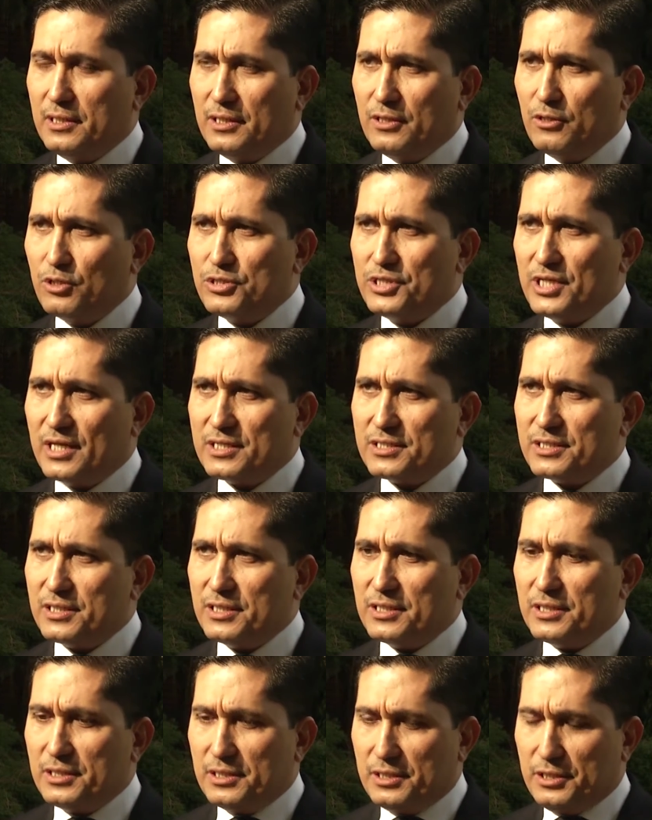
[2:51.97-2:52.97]
not just
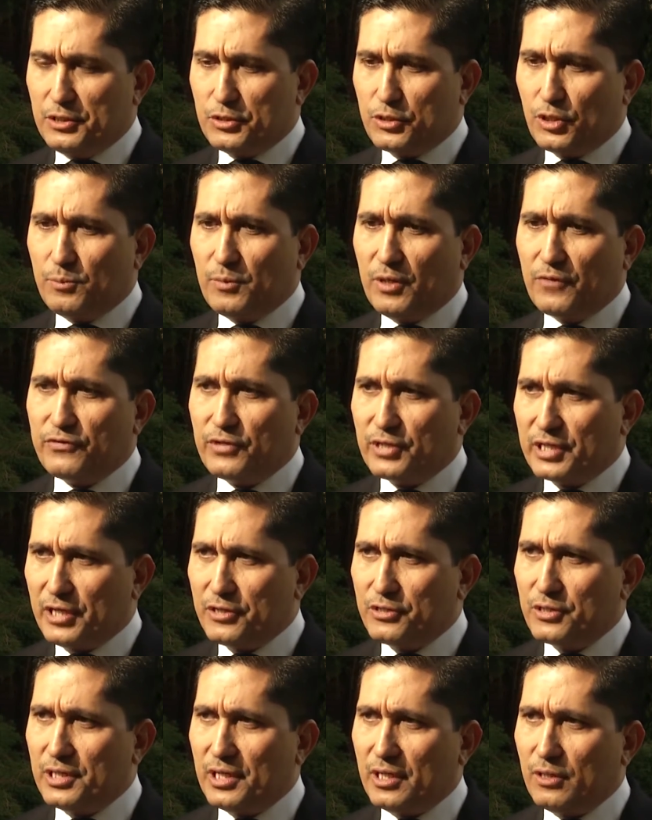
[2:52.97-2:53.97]
in terms of the
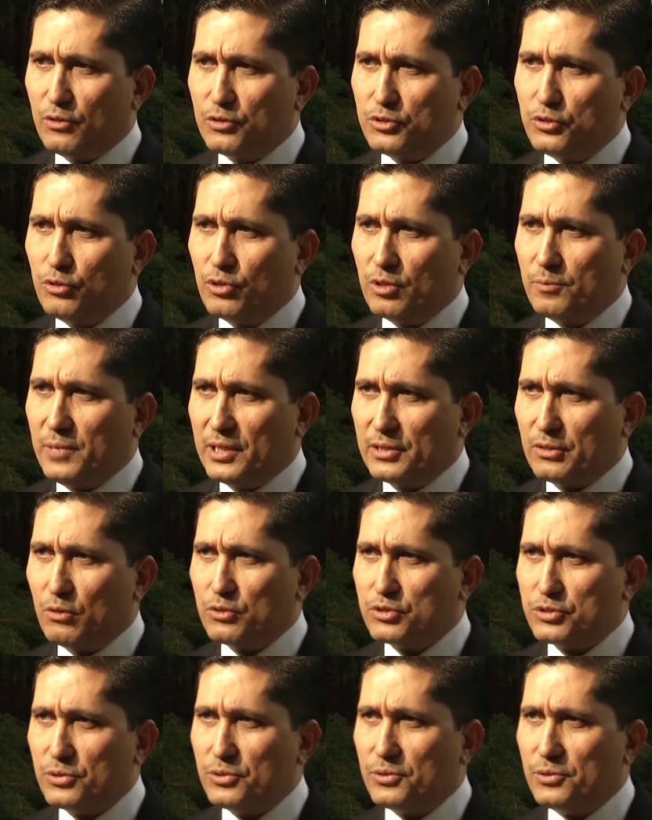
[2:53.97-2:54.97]
regional or Europe, but
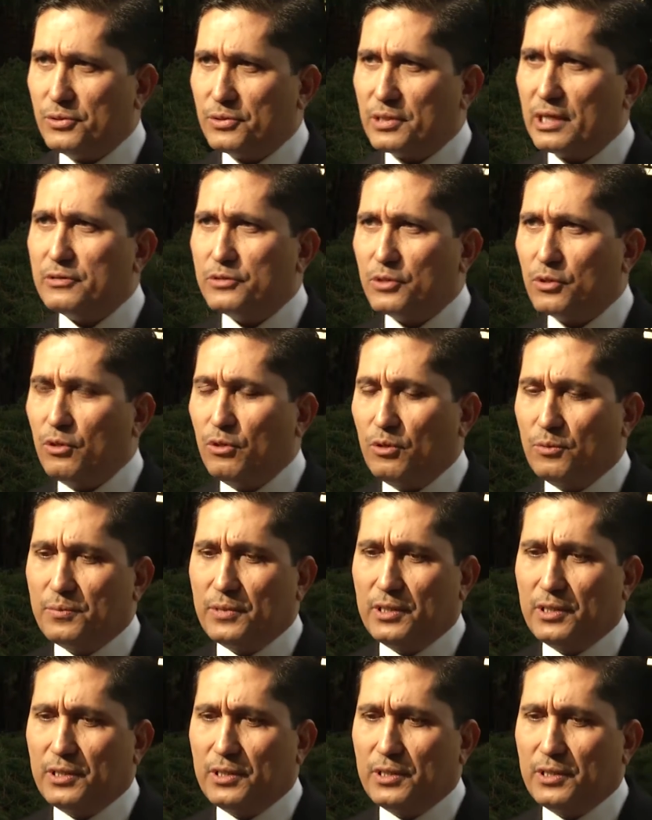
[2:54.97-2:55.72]
also around the globe.